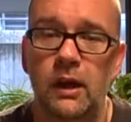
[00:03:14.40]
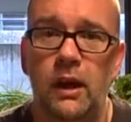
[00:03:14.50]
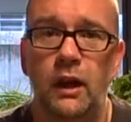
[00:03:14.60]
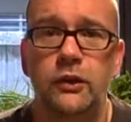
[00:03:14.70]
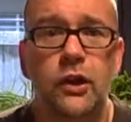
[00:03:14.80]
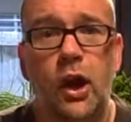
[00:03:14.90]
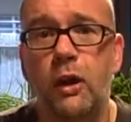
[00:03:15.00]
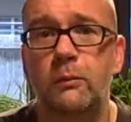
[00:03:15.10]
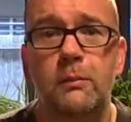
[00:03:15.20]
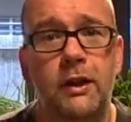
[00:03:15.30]
And you
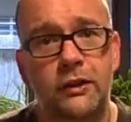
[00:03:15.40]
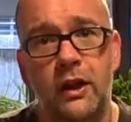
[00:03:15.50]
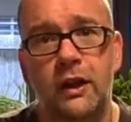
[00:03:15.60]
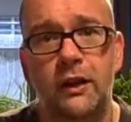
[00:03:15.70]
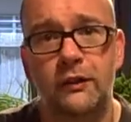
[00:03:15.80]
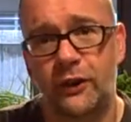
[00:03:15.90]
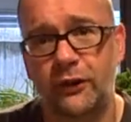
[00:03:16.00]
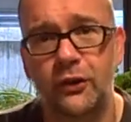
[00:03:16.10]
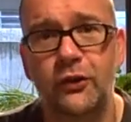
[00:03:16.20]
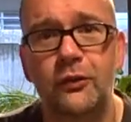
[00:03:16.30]
can't measure
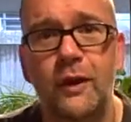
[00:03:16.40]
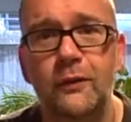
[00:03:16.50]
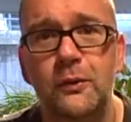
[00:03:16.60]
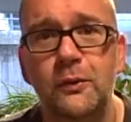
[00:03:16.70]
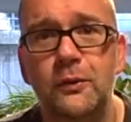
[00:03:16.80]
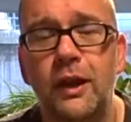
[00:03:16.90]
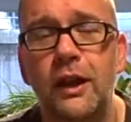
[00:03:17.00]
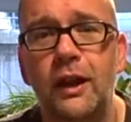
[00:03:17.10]
distance travelled